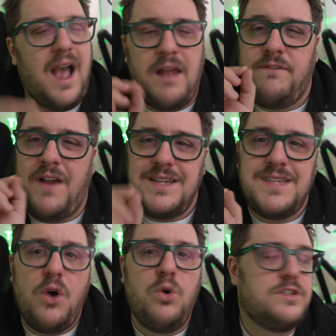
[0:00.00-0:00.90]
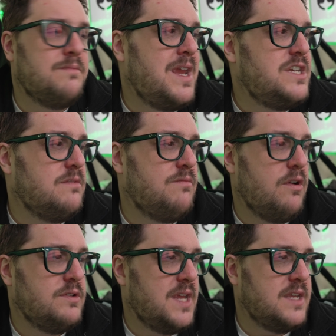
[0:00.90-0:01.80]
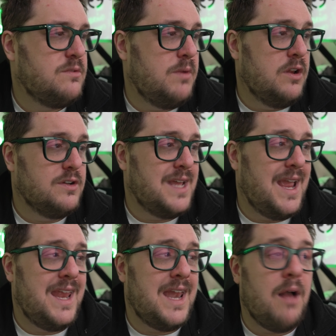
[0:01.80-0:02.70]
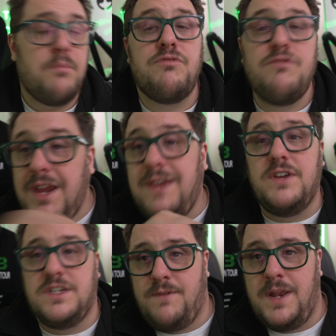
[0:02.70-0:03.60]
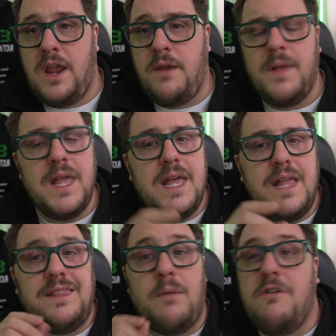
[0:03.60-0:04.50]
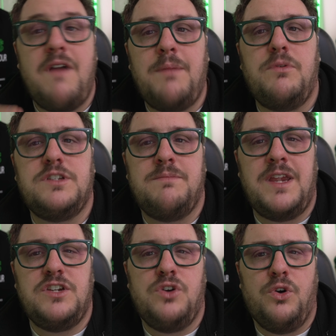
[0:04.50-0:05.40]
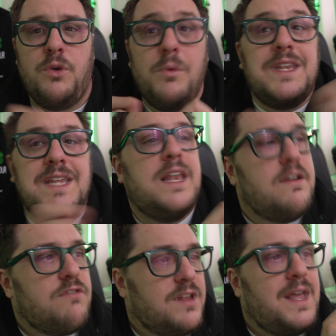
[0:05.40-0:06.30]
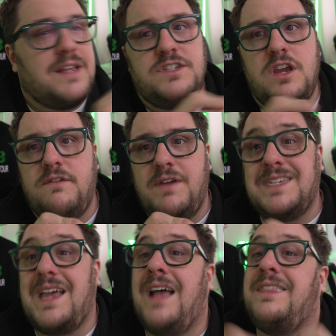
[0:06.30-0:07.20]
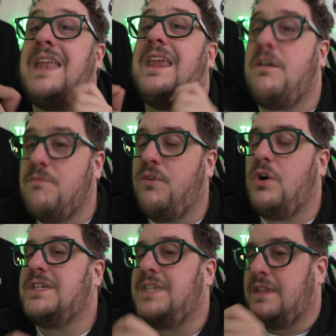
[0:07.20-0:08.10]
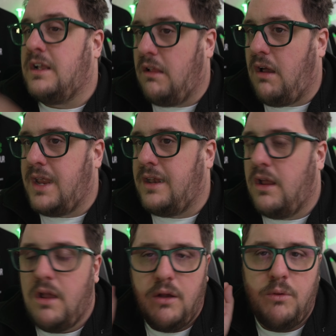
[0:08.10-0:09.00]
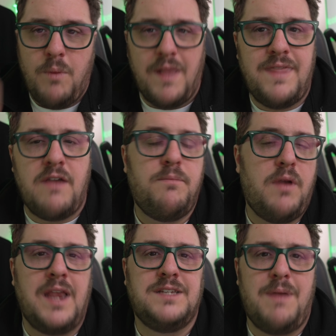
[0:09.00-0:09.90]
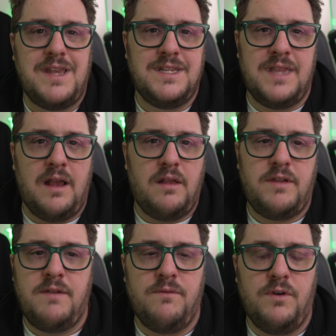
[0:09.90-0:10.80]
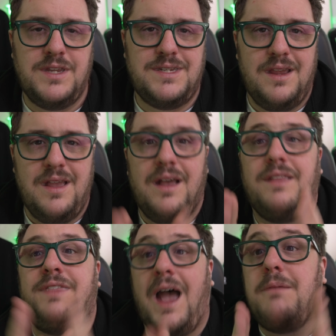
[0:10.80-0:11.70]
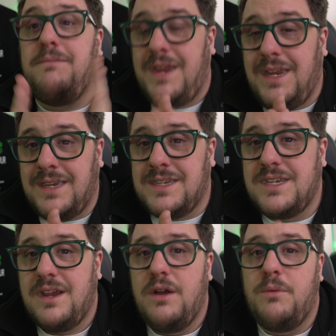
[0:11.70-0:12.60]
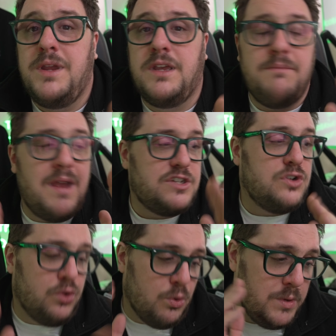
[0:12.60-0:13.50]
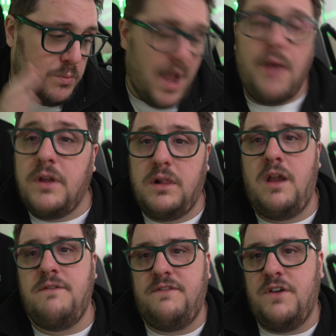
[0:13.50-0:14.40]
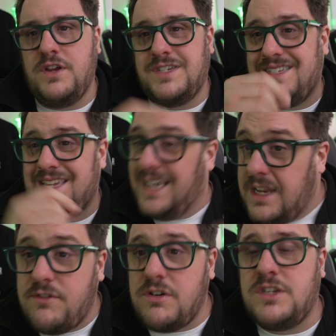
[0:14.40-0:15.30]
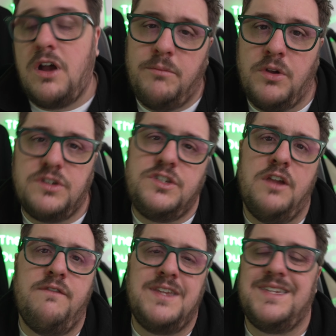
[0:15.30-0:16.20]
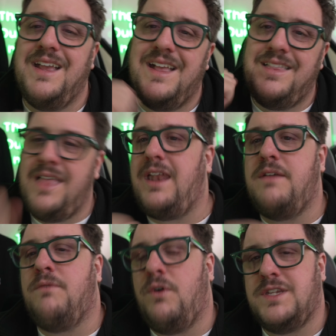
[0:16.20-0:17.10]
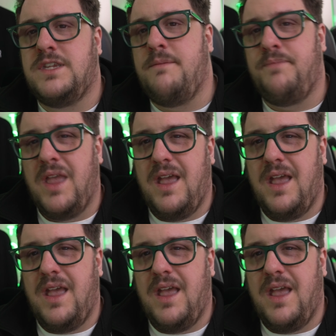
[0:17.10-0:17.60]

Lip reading: And thanks to that automation process that we looked at in our previous video, then we're able to make sure that we're delivering that service and then invoicing the client when they're expecting that invoice. That means we can make sure that we wow the client first, deliver a top-notch service, then invoice them.